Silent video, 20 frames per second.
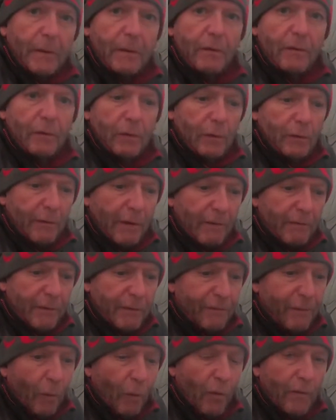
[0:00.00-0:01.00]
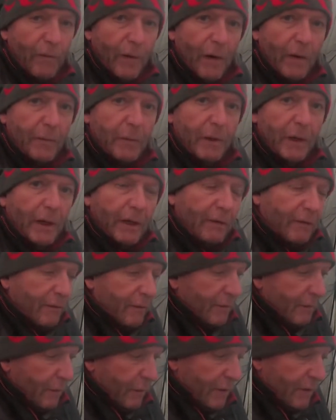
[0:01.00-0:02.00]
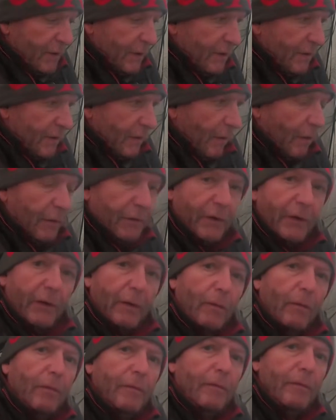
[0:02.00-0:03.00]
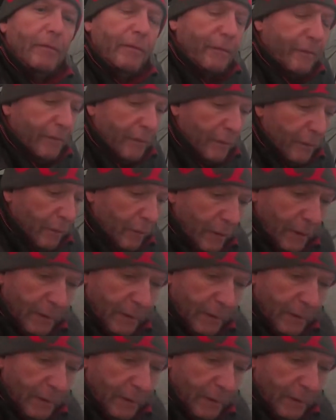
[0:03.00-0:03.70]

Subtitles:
sort of every 45 minutes, which isn't ideal through